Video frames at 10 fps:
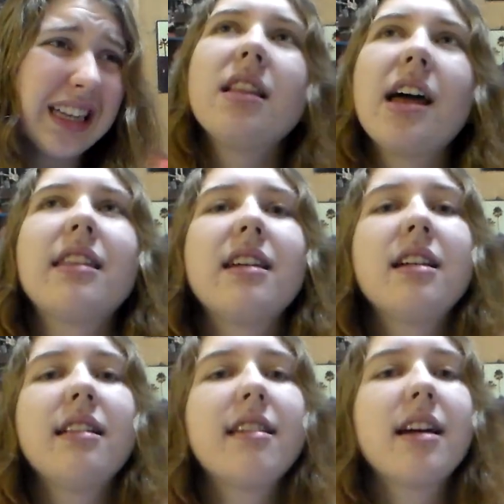A lot of
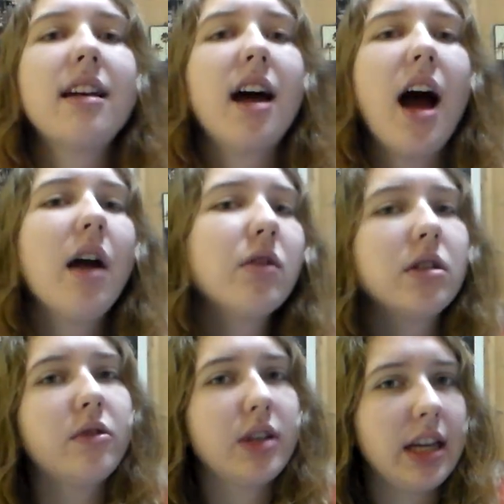things that I
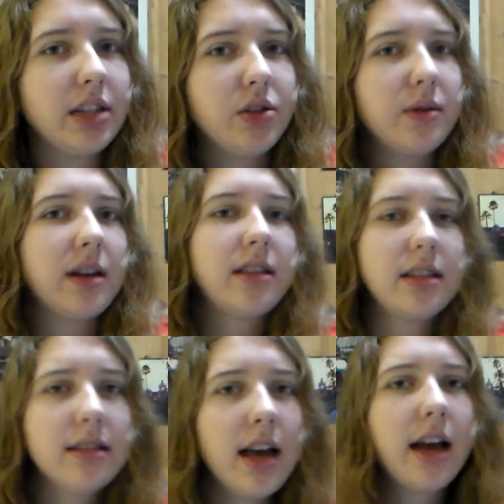really relate to that they
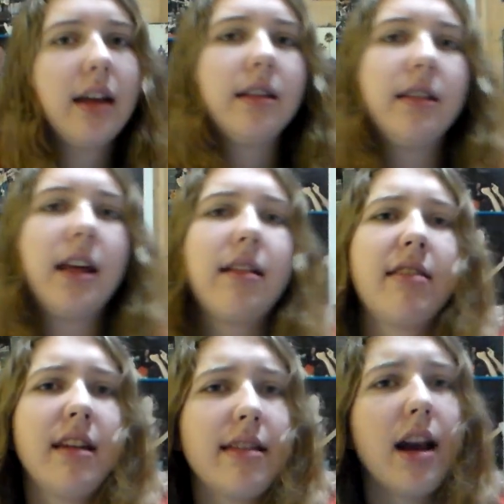say, and that's
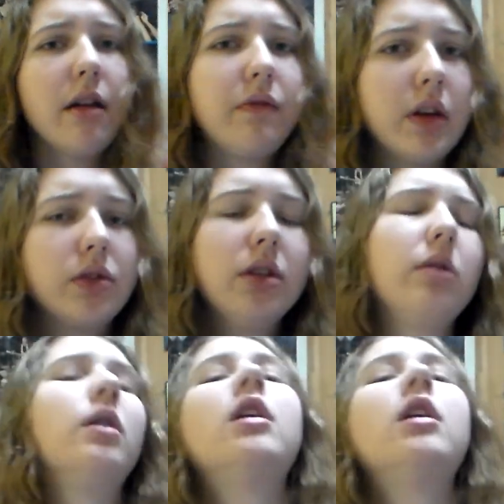things that I feel too.